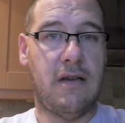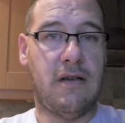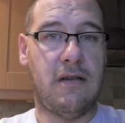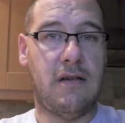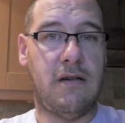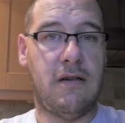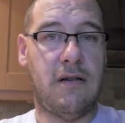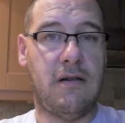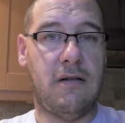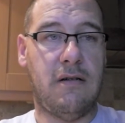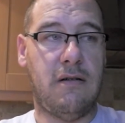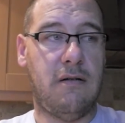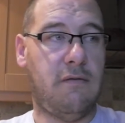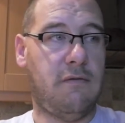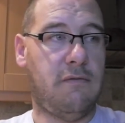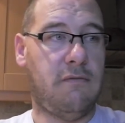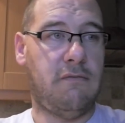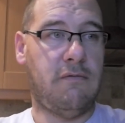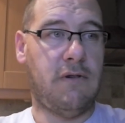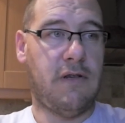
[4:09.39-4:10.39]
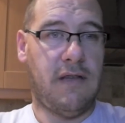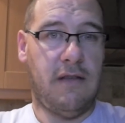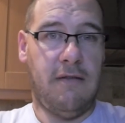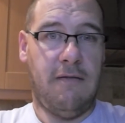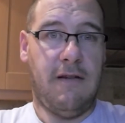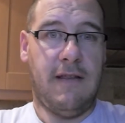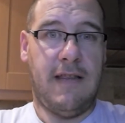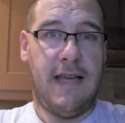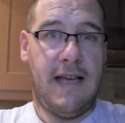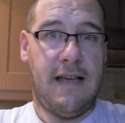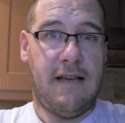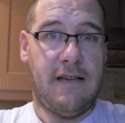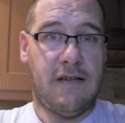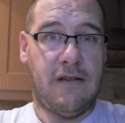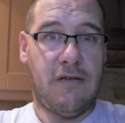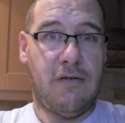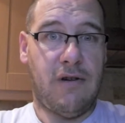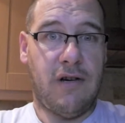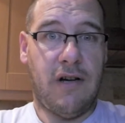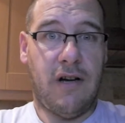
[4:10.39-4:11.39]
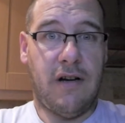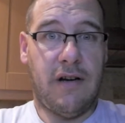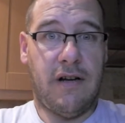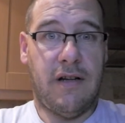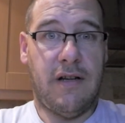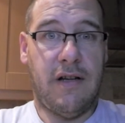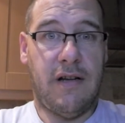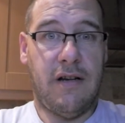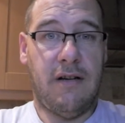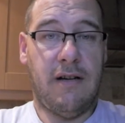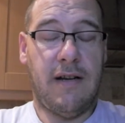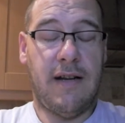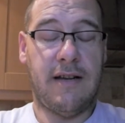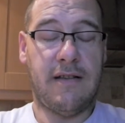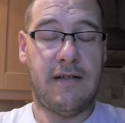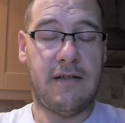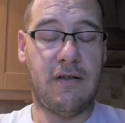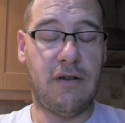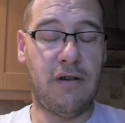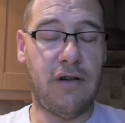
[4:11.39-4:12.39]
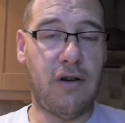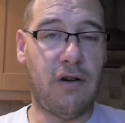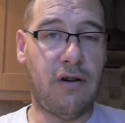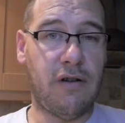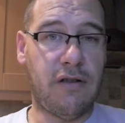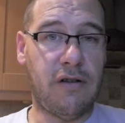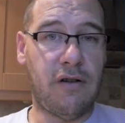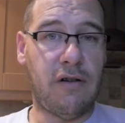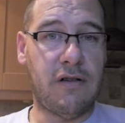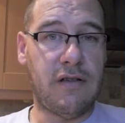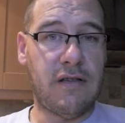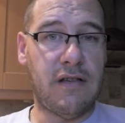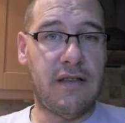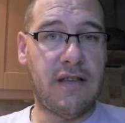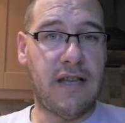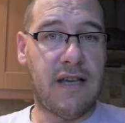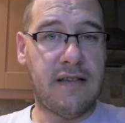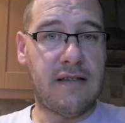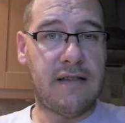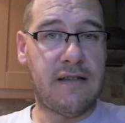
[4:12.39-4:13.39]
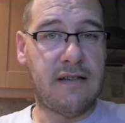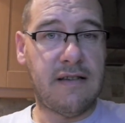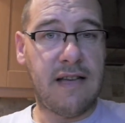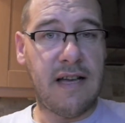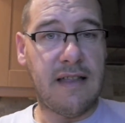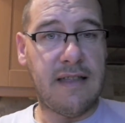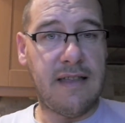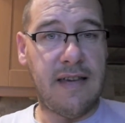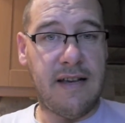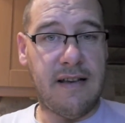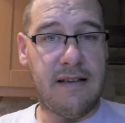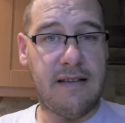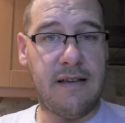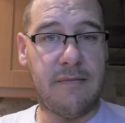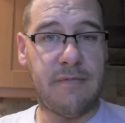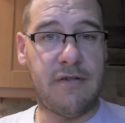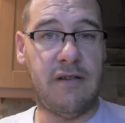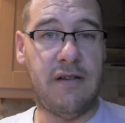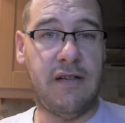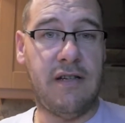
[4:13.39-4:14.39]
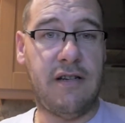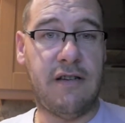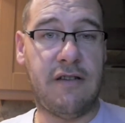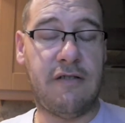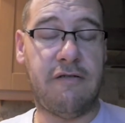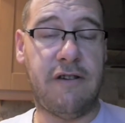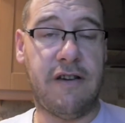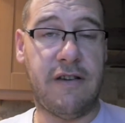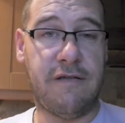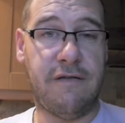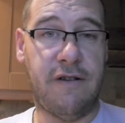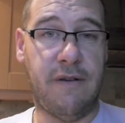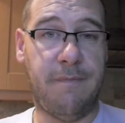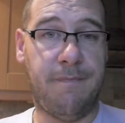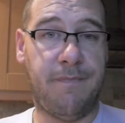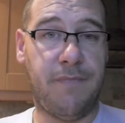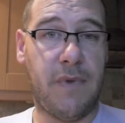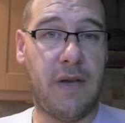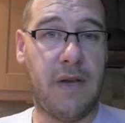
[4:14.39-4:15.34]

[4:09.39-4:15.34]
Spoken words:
So what the hell's going on? You know, let us know your thoughts on this, because I think it's absolutely disgraceful.